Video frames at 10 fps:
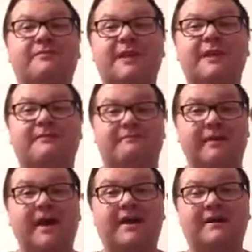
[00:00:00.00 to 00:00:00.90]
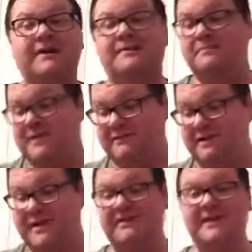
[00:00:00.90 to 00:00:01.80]
the beginning of May, but
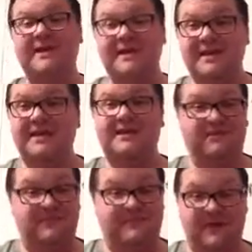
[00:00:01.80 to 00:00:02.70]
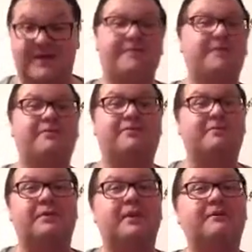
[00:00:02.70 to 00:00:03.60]
evidently these people
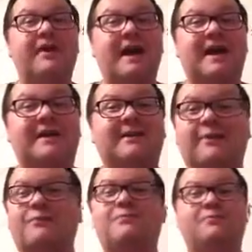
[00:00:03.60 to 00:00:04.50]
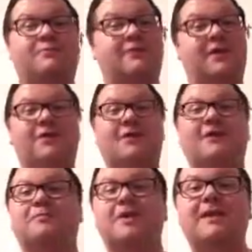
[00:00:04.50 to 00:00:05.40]
were pretty fast, so we're not going to
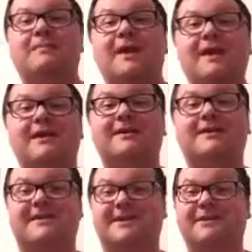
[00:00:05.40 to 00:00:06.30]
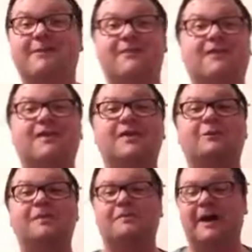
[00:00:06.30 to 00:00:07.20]
complain about it because it's always fun to
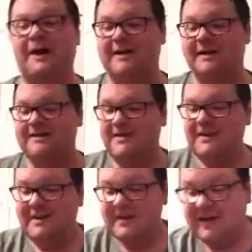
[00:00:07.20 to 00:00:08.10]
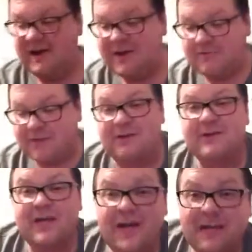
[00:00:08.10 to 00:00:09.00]
open a box. So
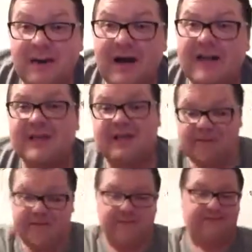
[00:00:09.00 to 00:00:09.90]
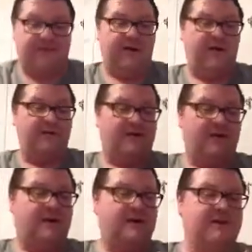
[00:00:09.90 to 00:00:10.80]
today's box comes from
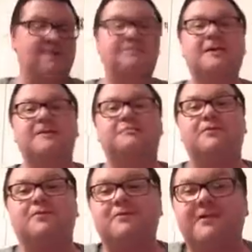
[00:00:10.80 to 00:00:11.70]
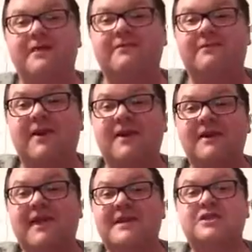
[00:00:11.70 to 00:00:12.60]
our good people and
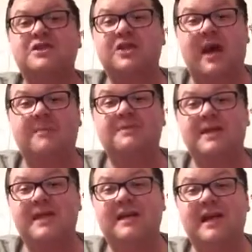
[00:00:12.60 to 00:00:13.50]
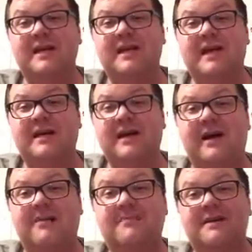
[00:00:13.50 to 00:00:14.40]
friends at shoptna.com.